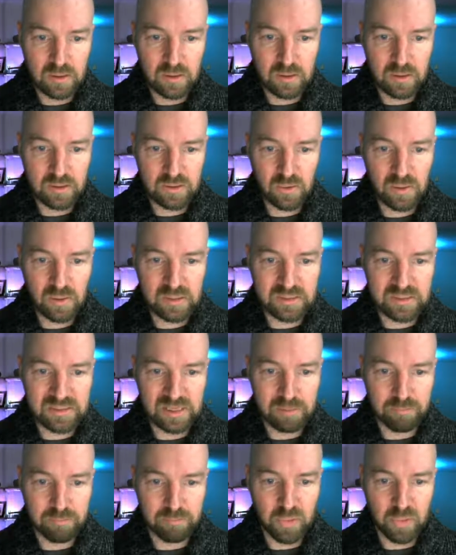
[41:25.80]
Let's go ahead and
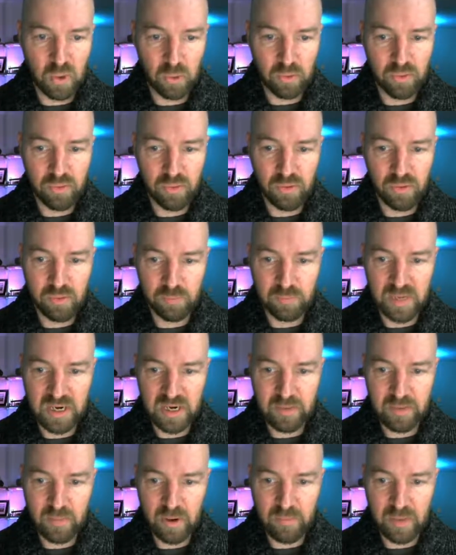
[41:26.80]
set both.
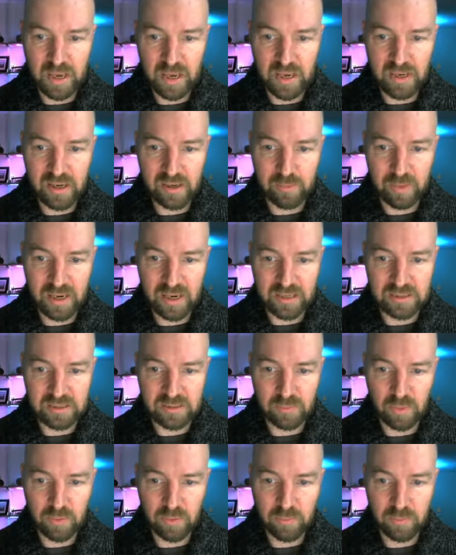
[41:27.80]
Minimum and a
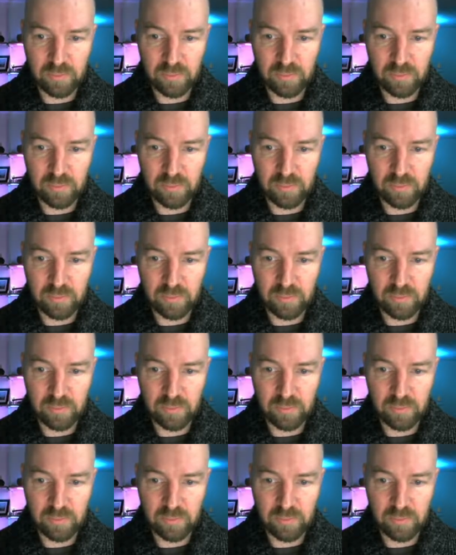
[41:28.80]
maximum.